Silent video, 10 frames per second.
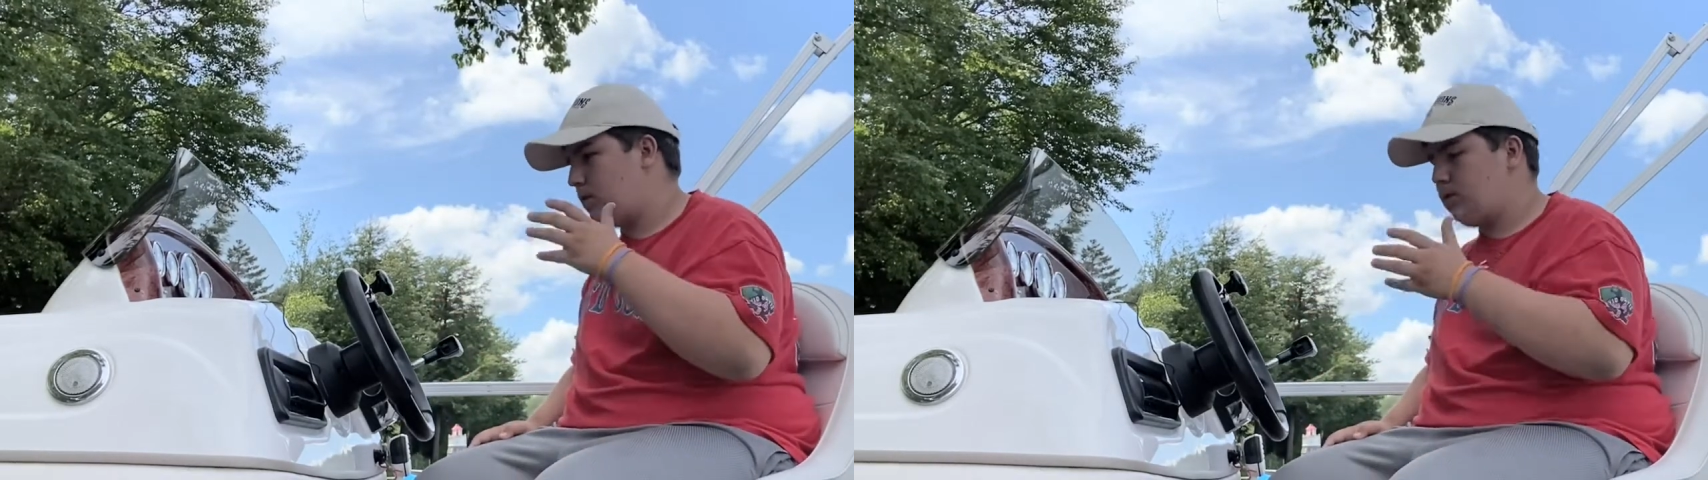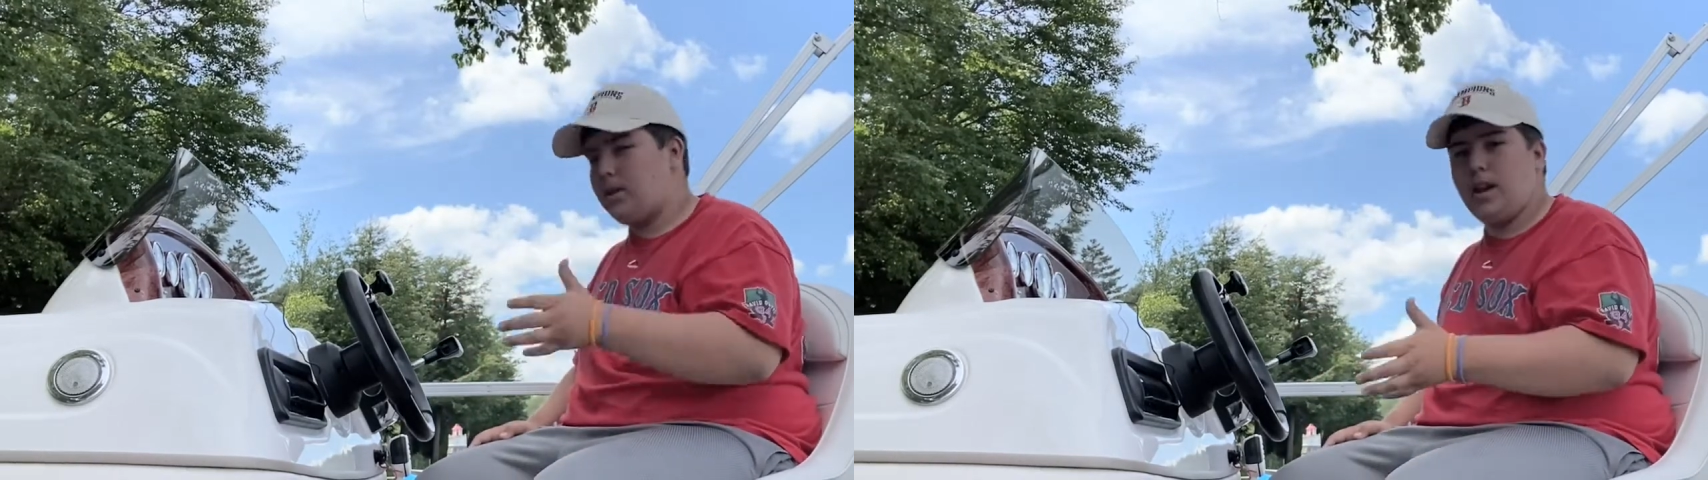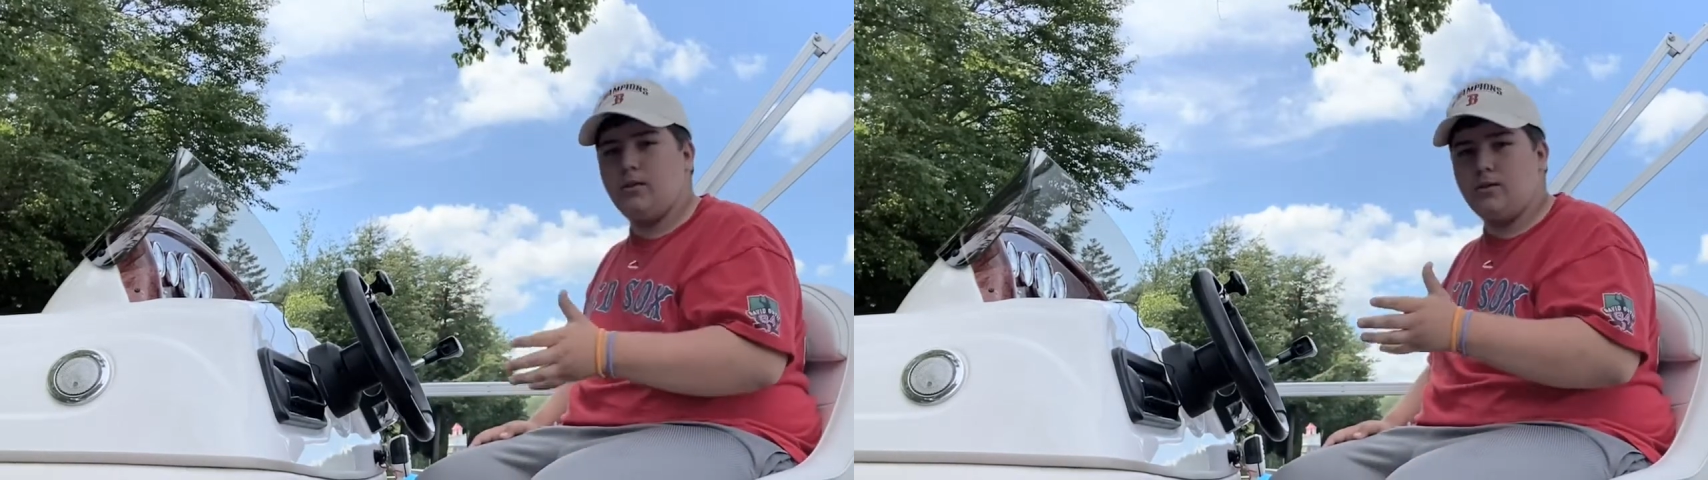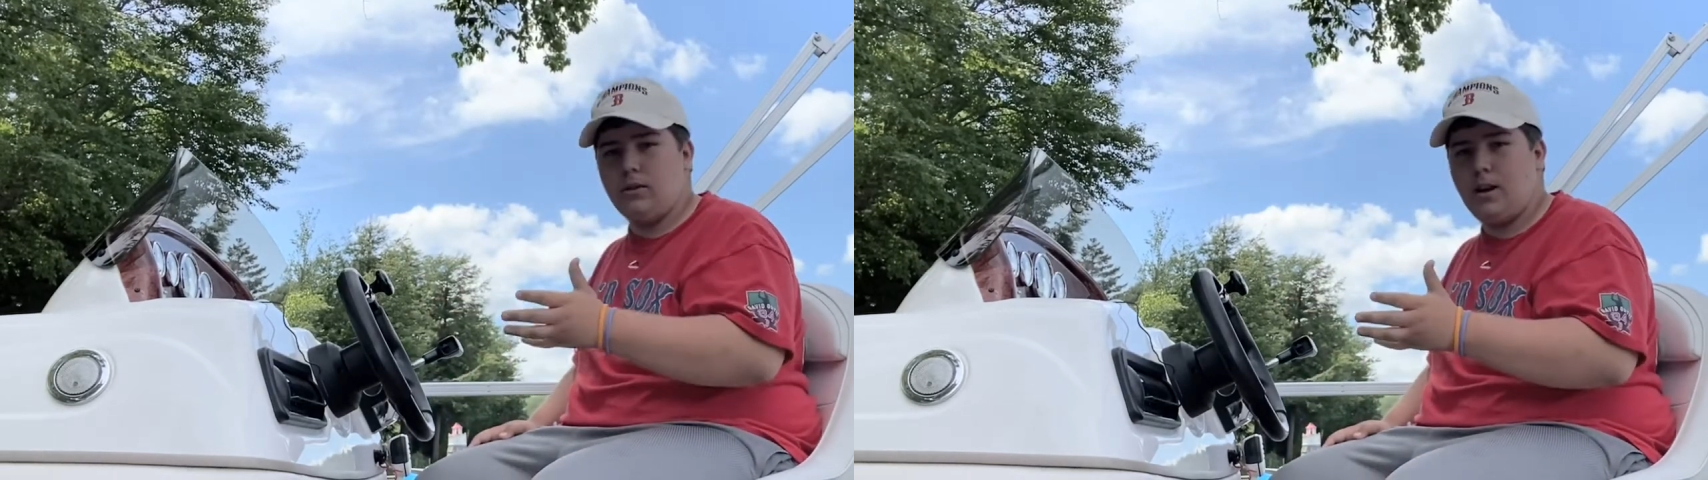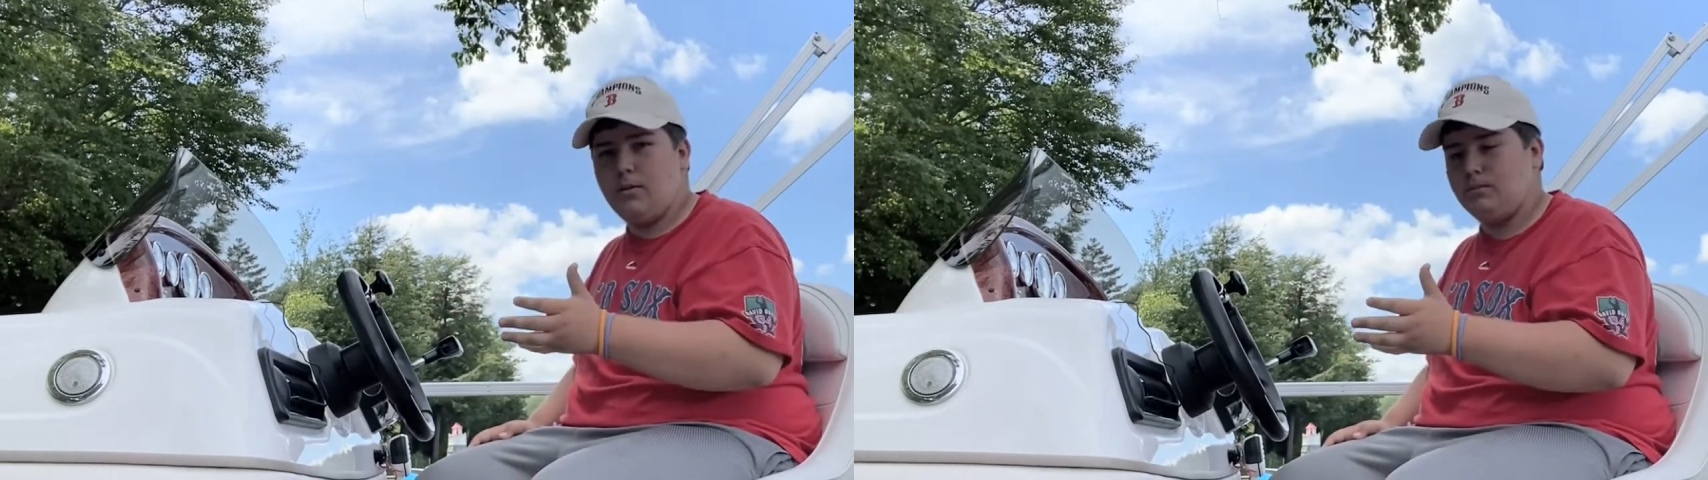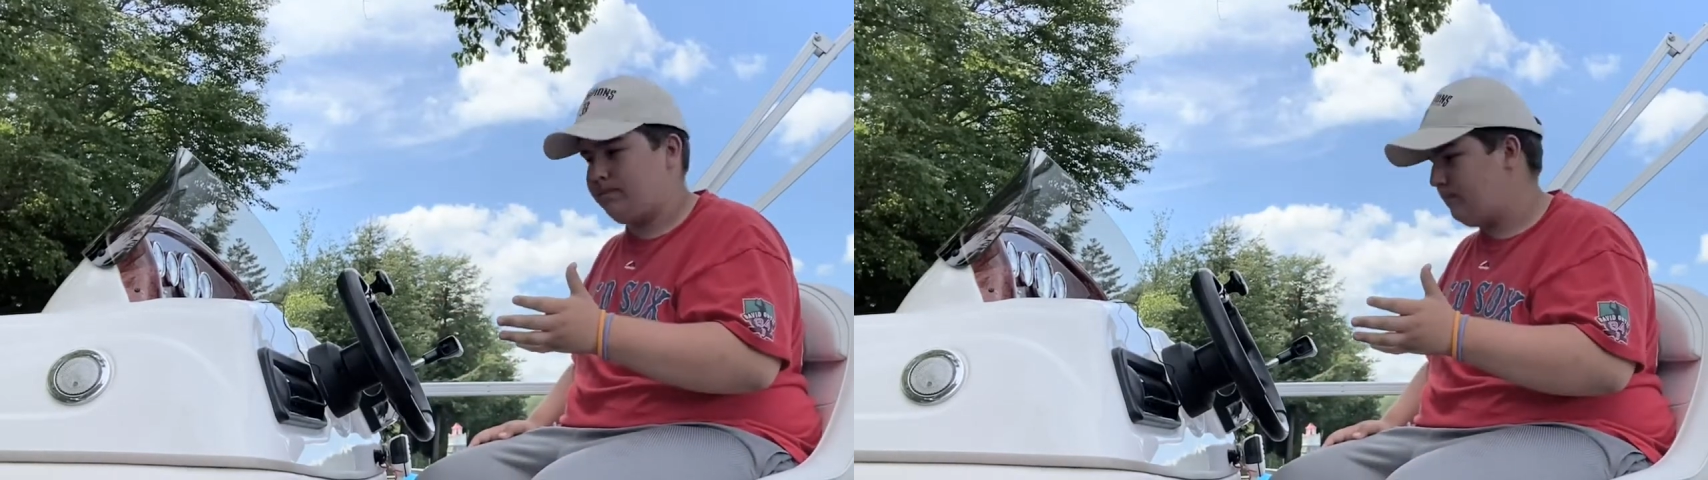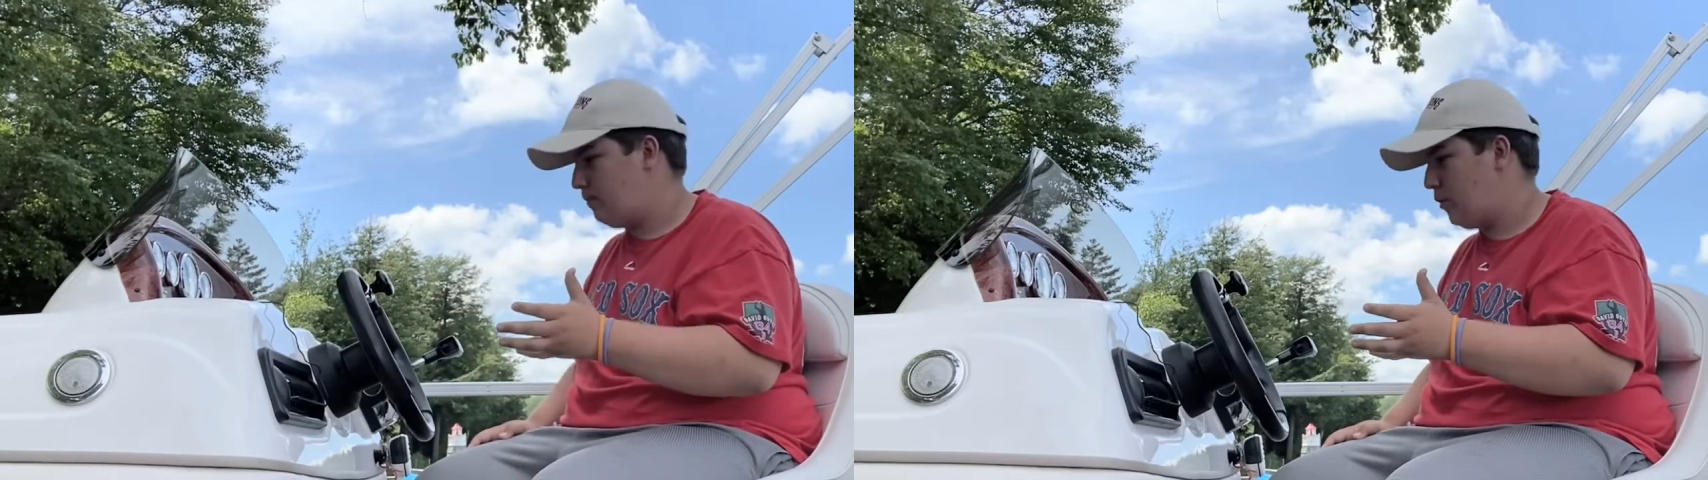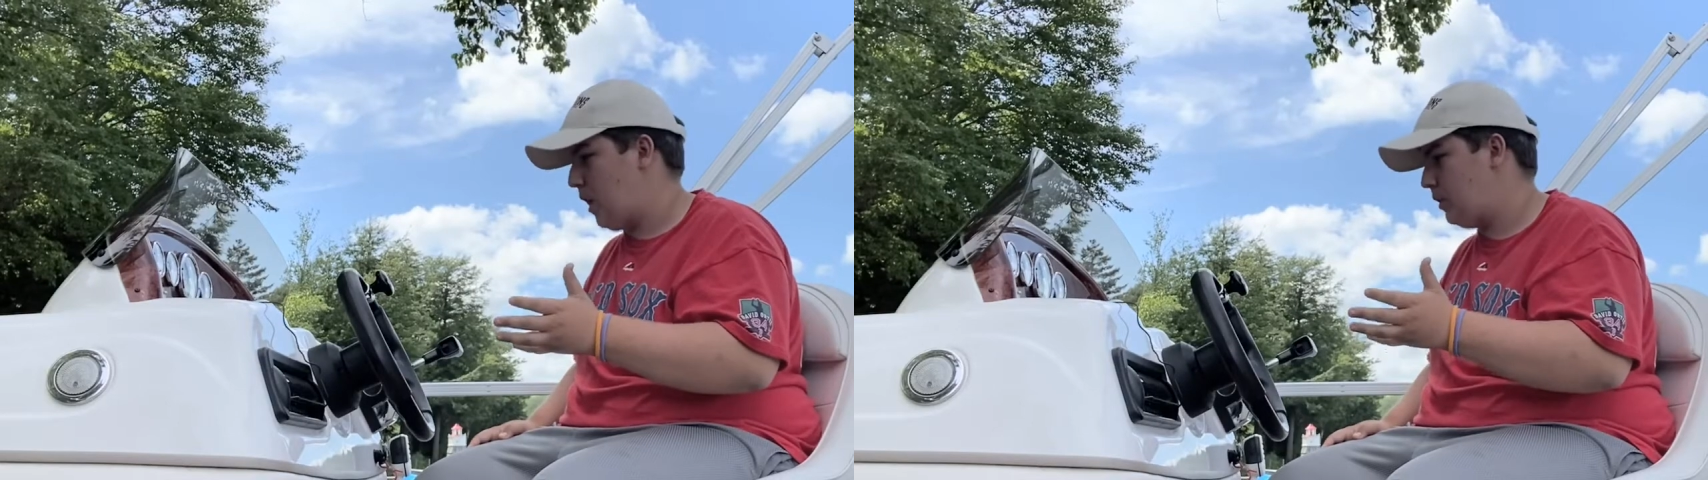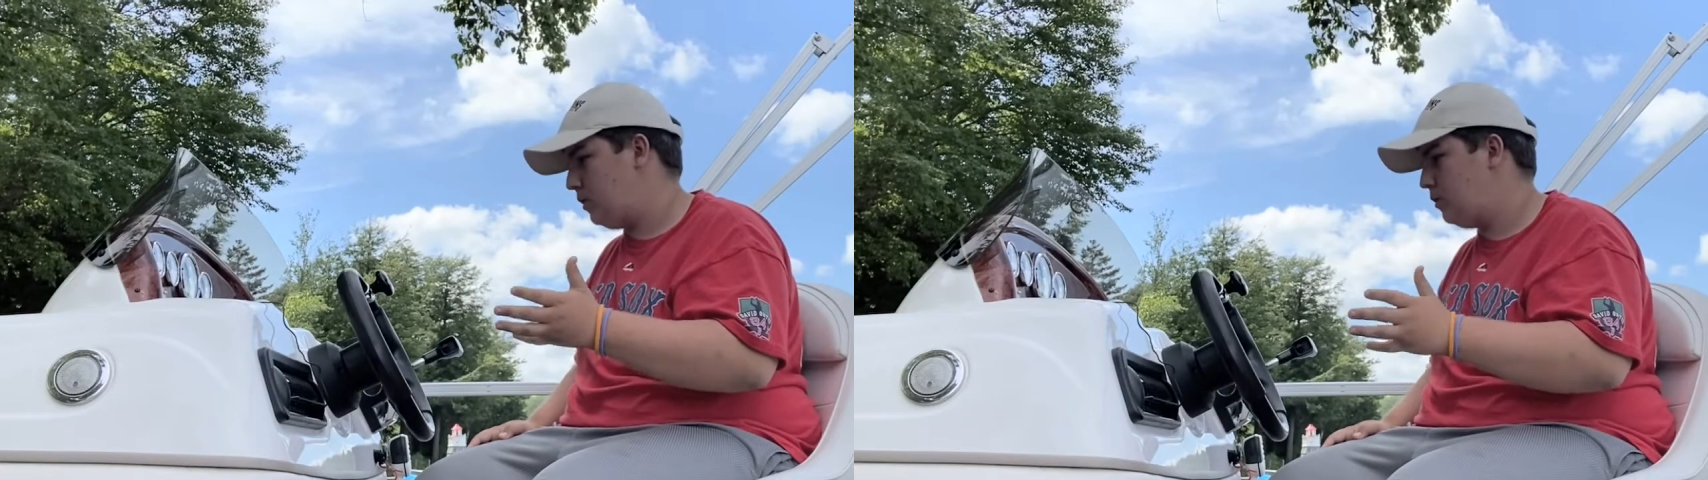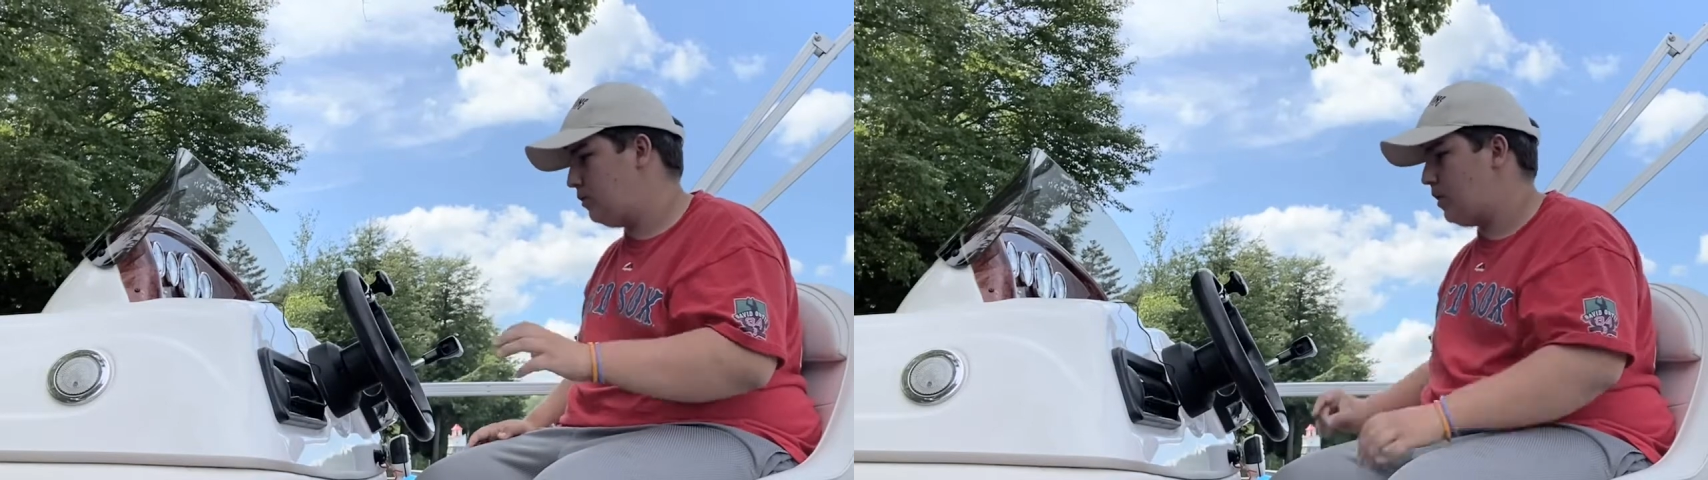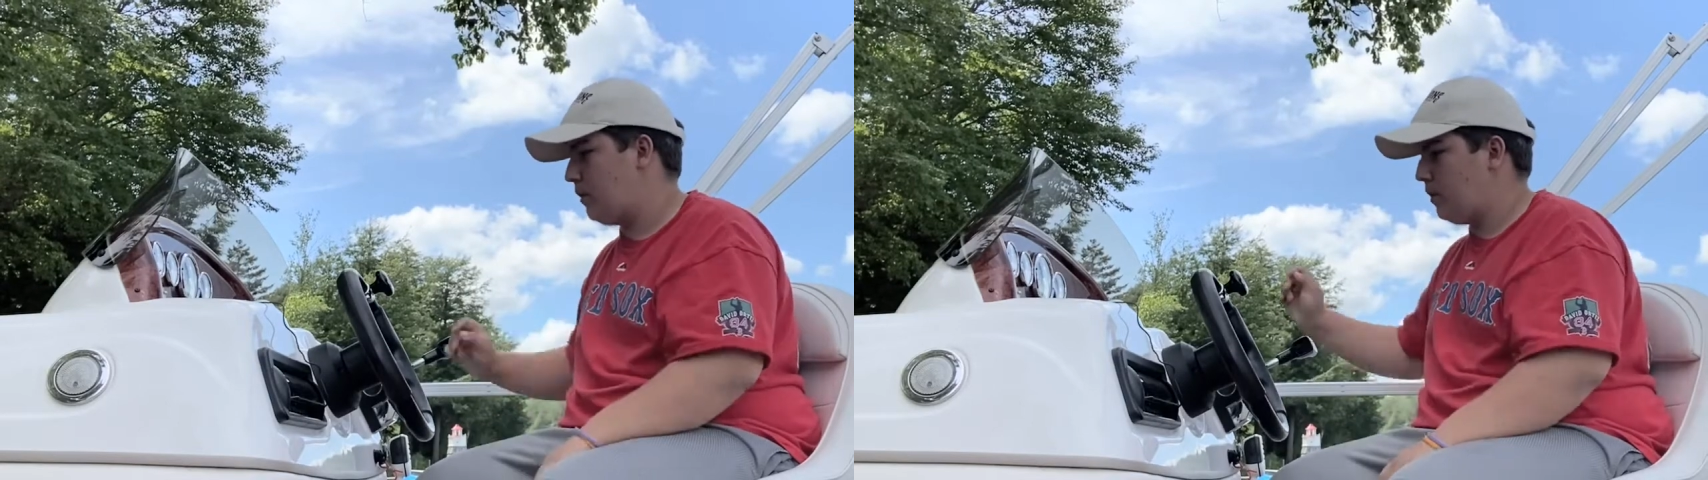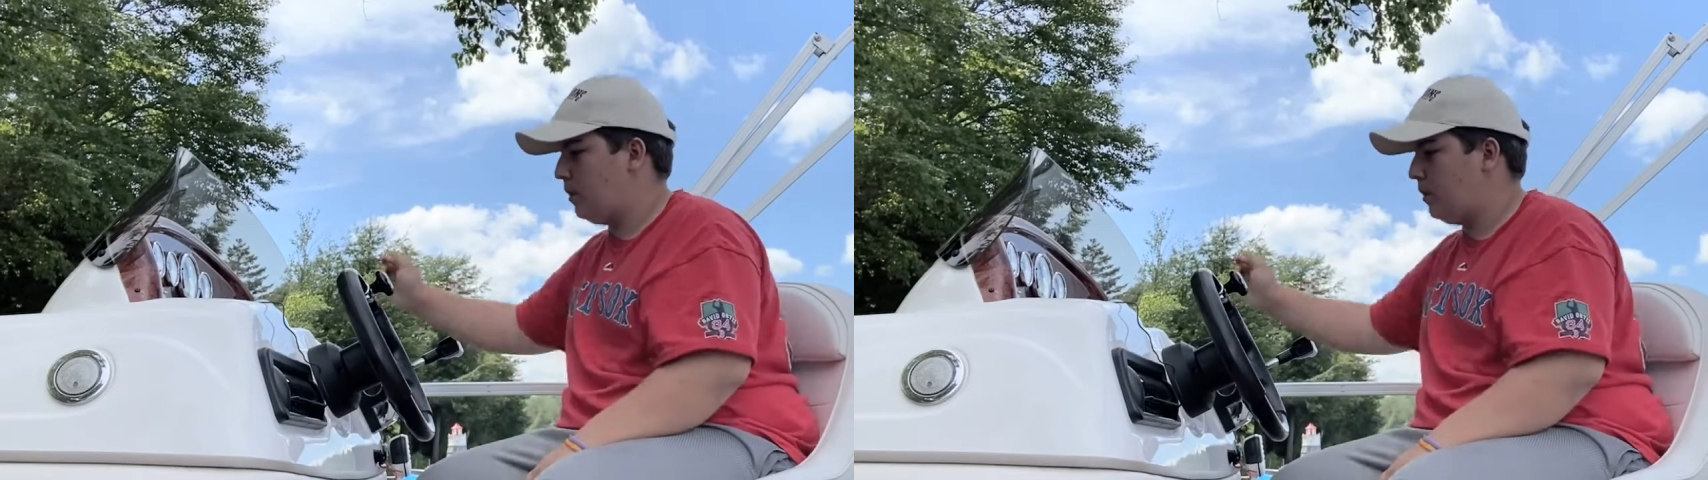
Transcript: standard pontoon stuff.